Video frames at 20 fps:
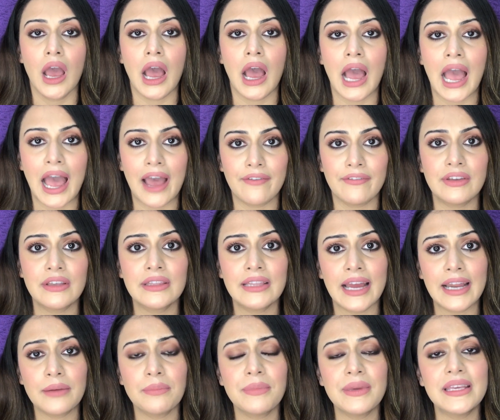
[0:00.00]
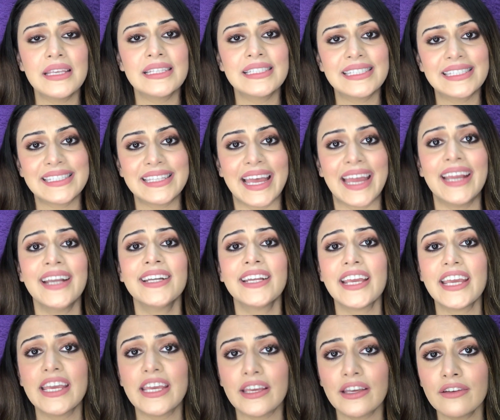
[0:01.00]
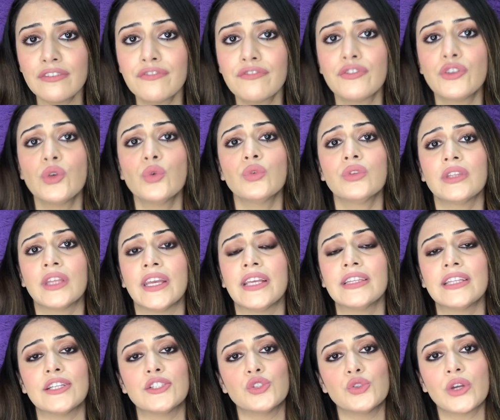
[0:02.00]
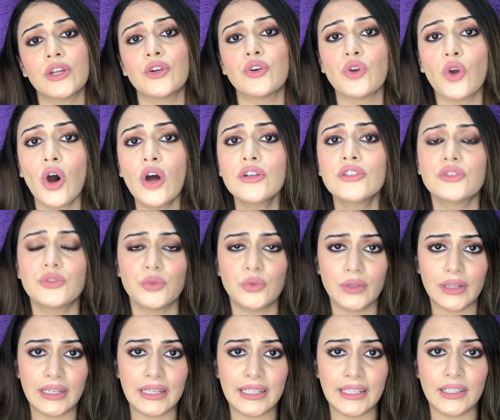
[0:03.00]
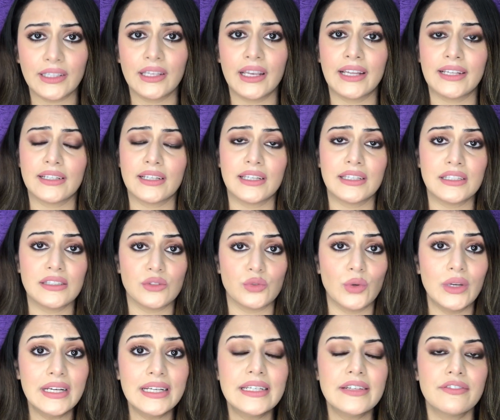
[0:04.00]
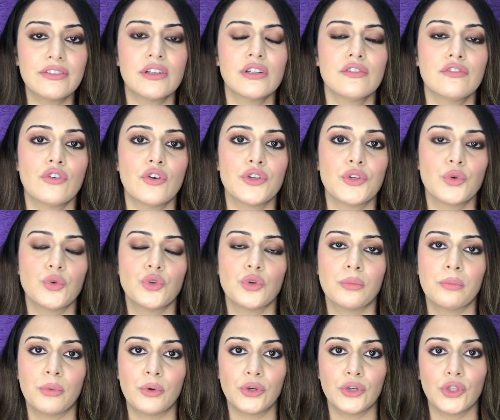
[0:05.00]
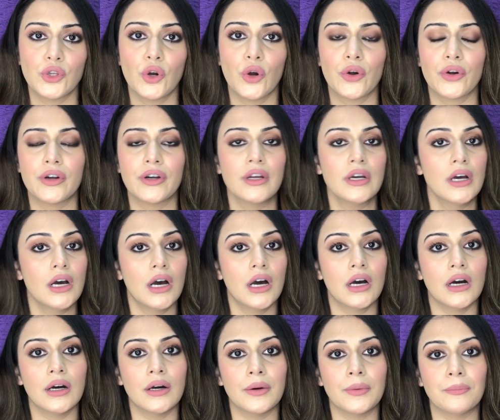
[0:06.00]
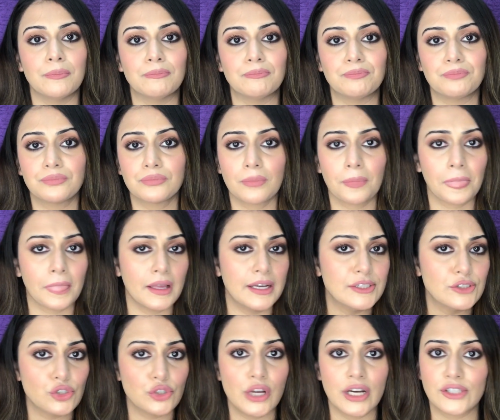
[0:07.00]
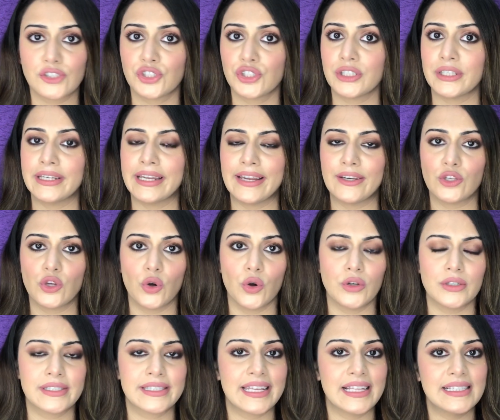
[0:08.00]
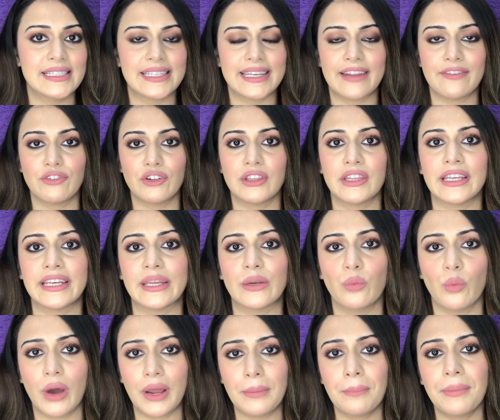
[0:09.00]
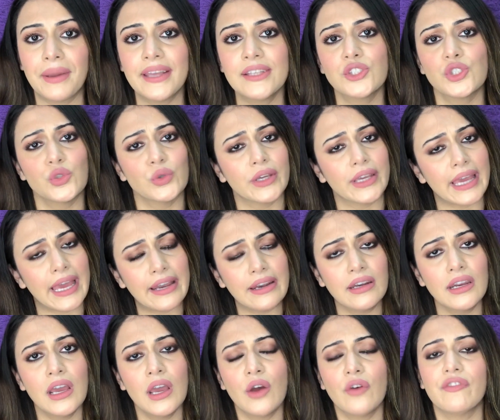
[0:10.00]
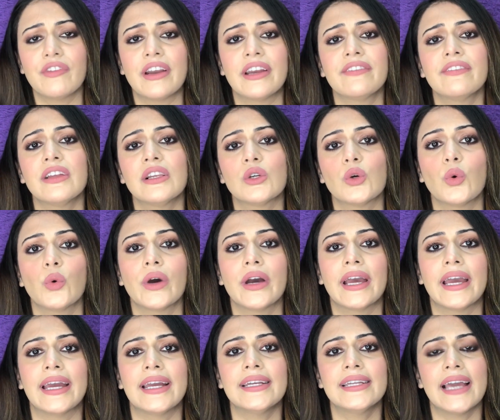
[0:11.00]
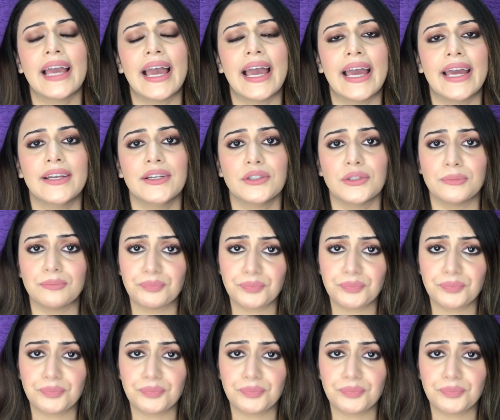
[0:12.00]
Having that being said, if you think that you cannot really, like, it is really difficult for you to put your introduction and your skills and everything in 1 page, you can very well go ahead and